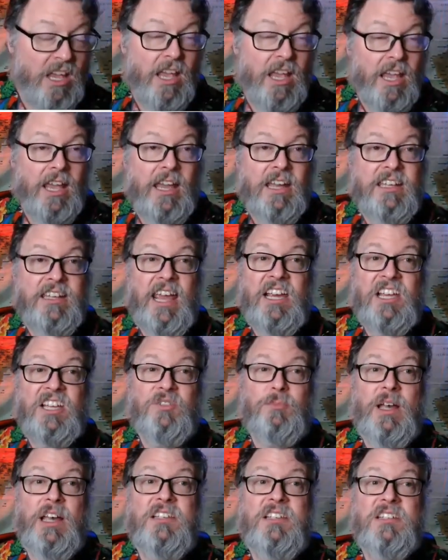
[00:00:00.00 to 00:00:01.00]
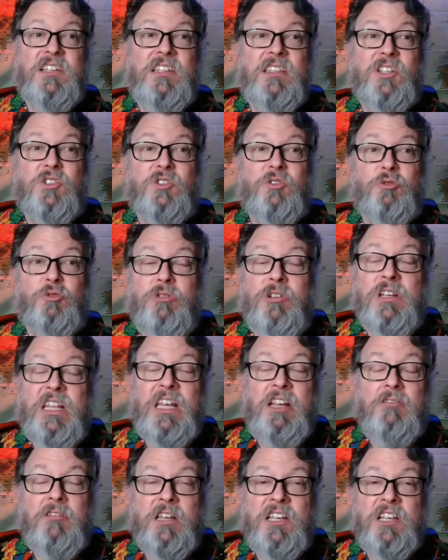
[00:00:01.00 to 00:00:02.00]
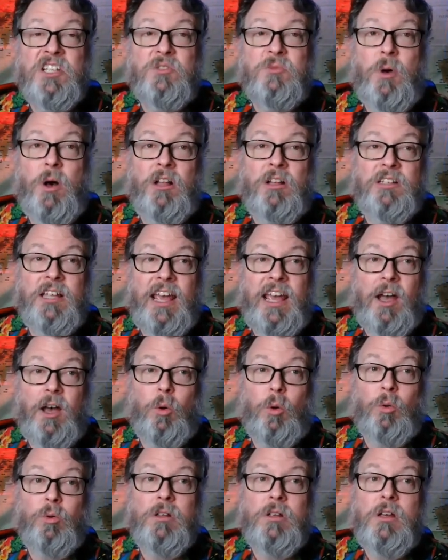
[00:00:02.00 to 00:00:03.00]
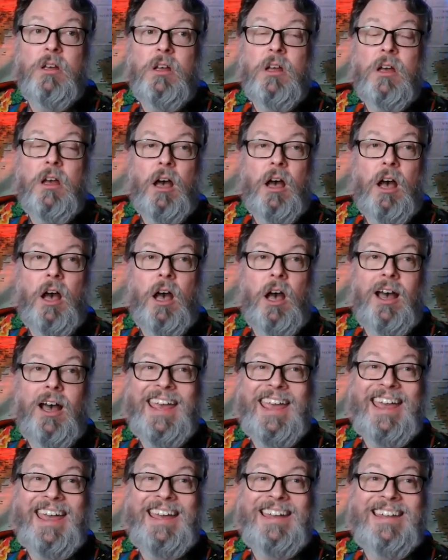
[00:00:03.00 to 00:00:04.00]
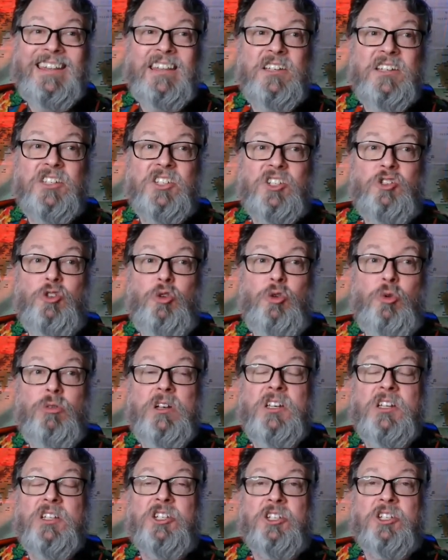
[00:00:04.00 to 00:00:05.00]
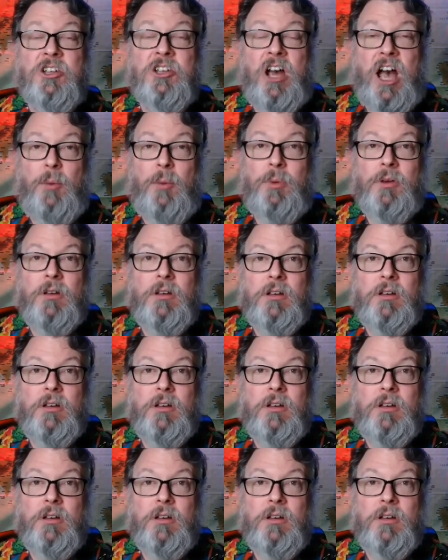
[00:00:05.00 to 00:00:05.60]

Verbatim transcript: it takes place in this really, really small town and this tourist shop.